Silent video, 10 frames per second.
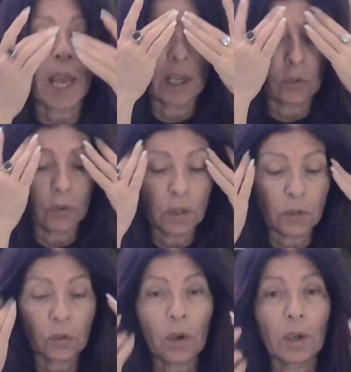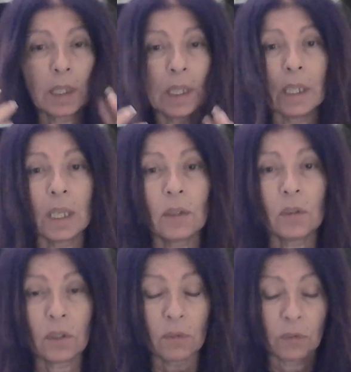actually start getting
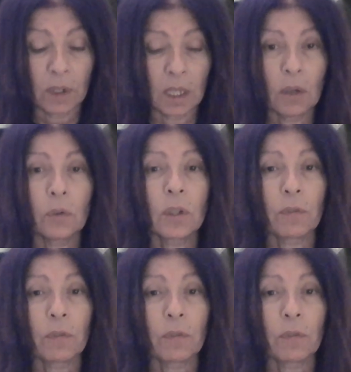into the videos